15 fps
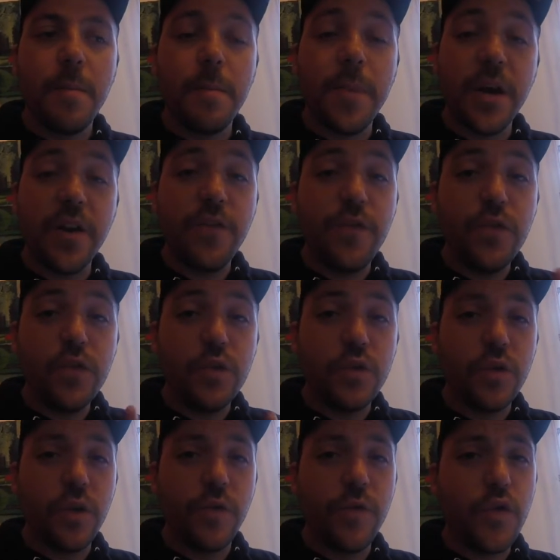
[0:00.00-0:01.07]
But if you
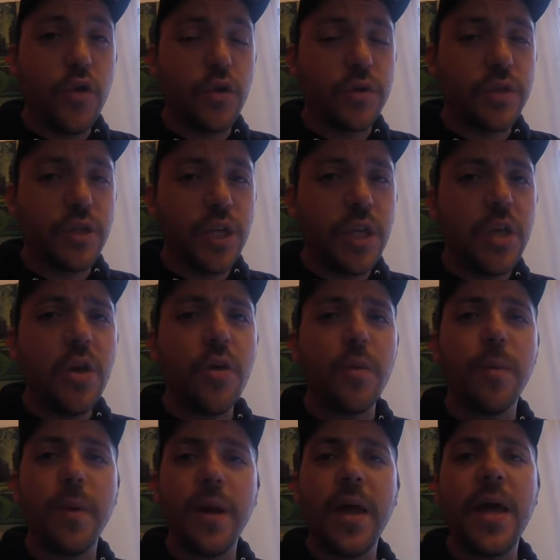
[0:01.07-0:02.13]
continue on
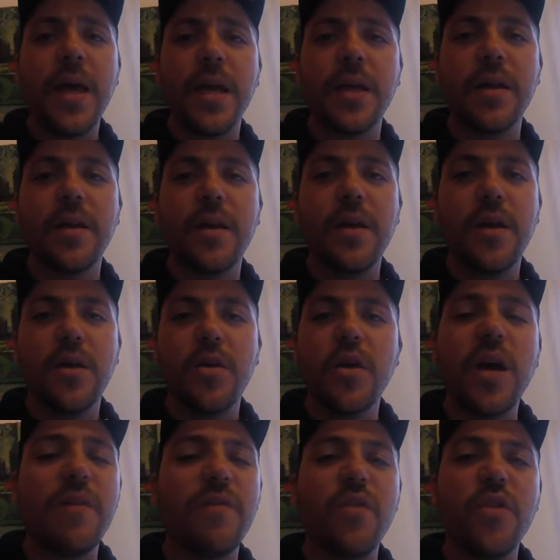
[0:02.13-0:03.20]
playing, you
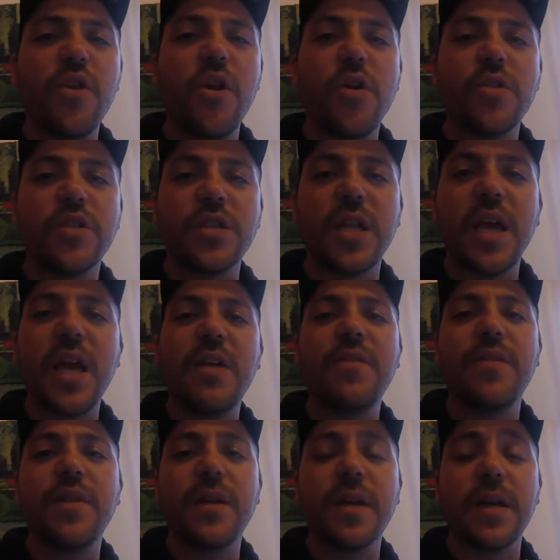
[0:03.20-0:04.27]
have lost
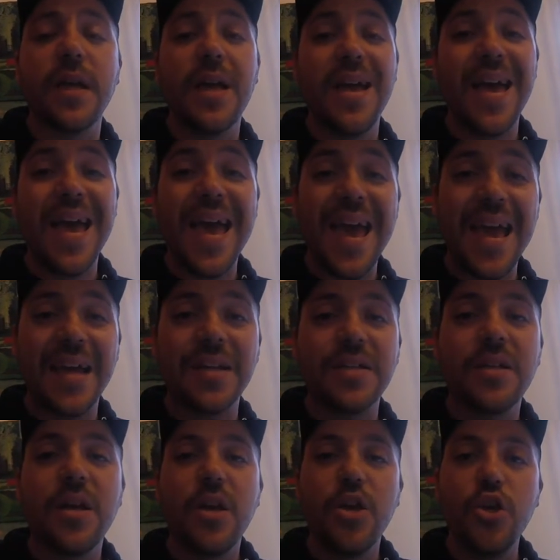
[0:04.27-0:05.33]
everything, and
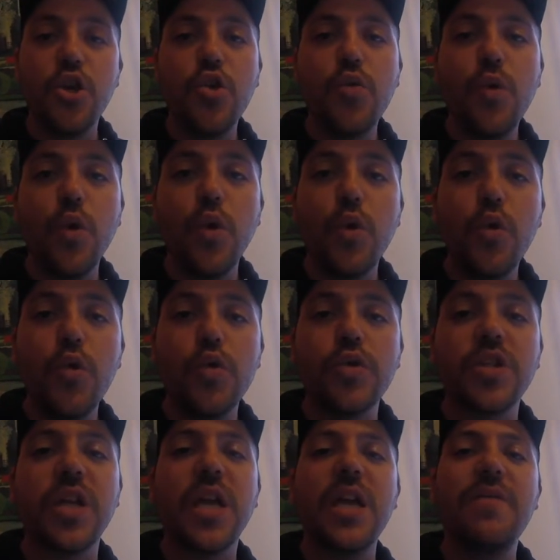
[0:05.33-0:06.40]
you will
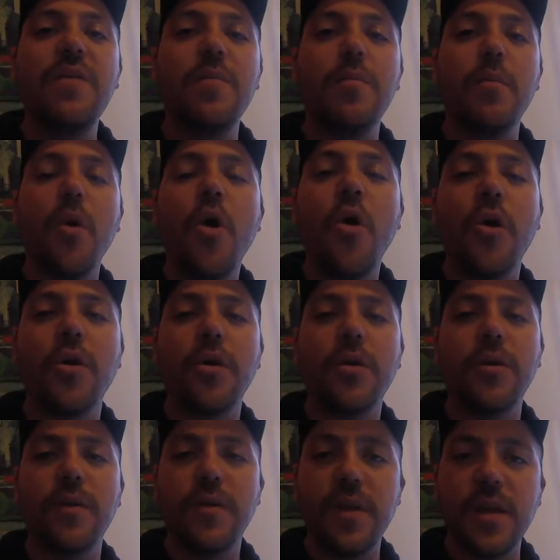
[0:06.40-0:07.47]
lose even more
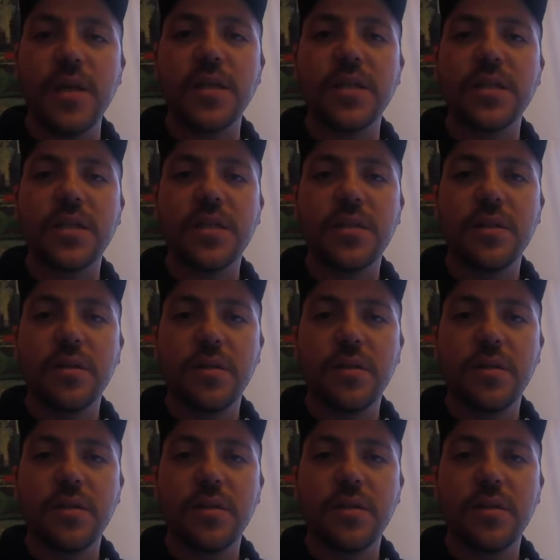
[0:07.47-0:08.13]
things.